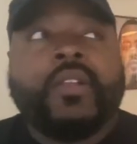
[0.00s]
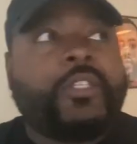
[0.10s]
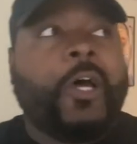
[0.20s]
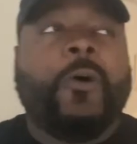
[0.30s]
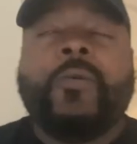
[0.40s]

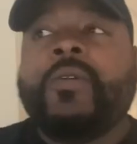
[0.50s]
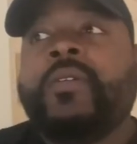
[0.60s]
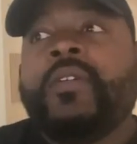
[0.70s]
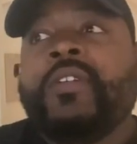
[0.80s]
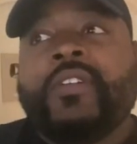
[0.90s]
So
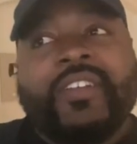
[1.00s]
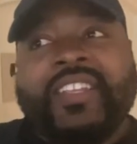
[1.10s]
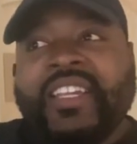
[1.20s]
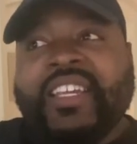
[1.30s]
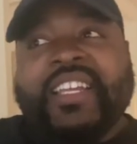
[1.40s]

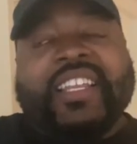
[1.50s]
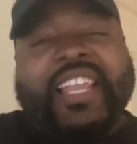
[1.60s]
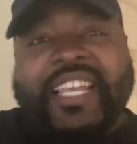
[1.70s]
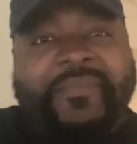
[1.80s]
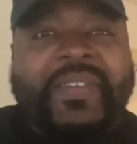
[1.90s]

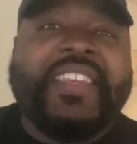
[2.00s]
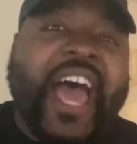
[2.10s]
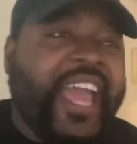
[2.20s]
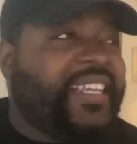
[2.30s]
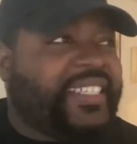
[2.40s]
let's be
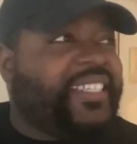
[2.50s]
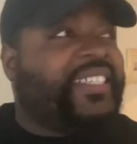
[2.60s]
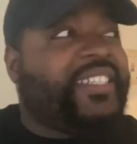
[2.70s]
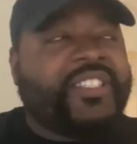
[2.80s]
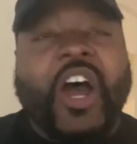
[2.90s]

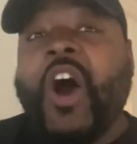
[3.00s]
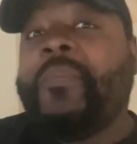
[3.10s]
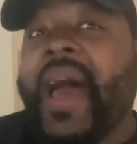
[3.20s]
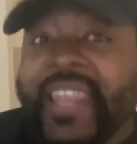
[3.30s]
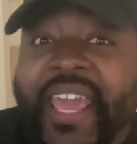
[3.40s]
nice to all
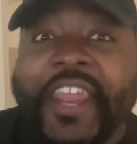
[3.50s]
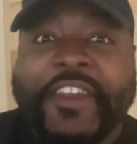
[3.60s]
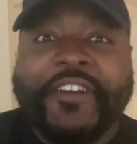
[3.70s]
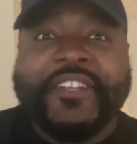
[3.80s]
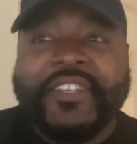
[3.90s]
my
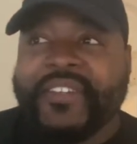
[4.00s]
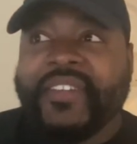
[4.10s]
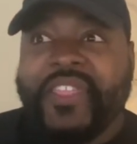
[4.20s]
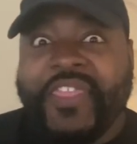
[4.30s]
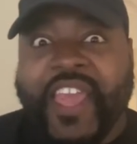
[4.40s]
landers.
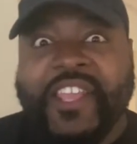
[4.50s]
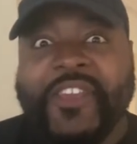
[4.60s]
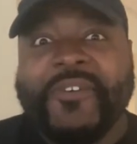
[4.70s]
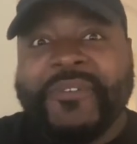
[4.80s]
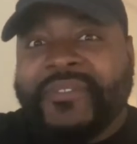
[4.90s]
Thank you.